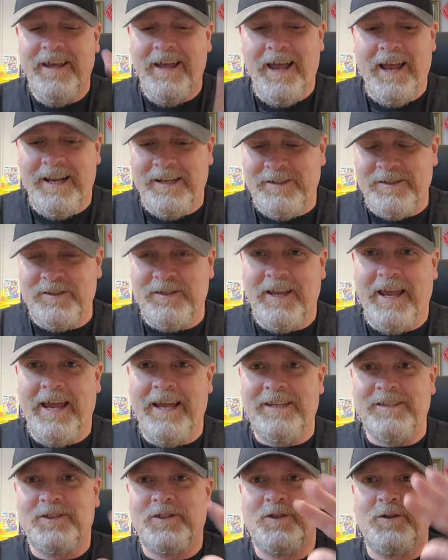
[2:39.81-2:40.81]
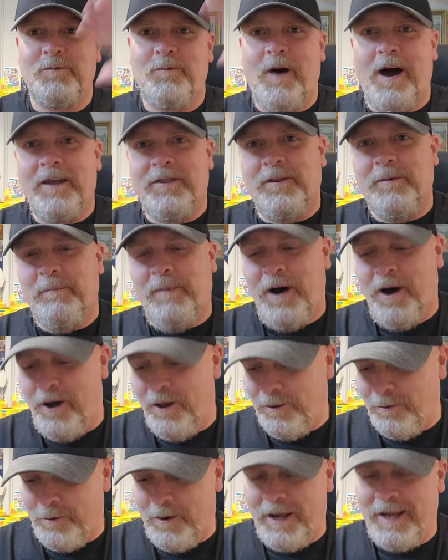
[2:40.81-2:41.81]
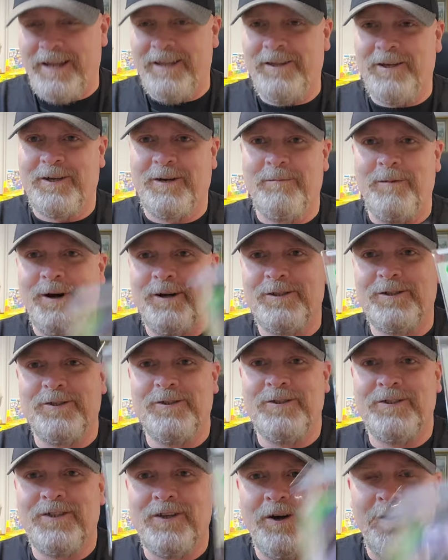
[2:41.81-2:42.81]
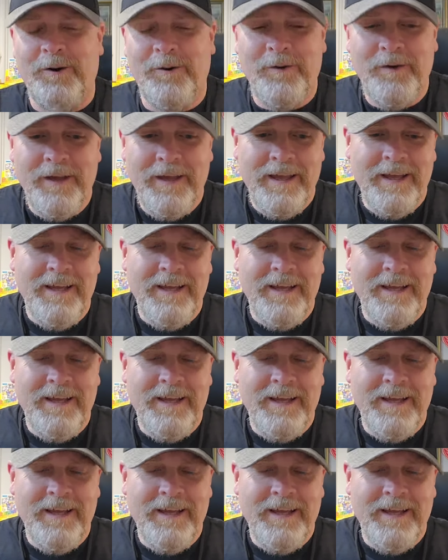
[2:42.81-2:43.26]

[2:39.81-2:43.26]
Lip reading: and swat the ball away in the commercial. So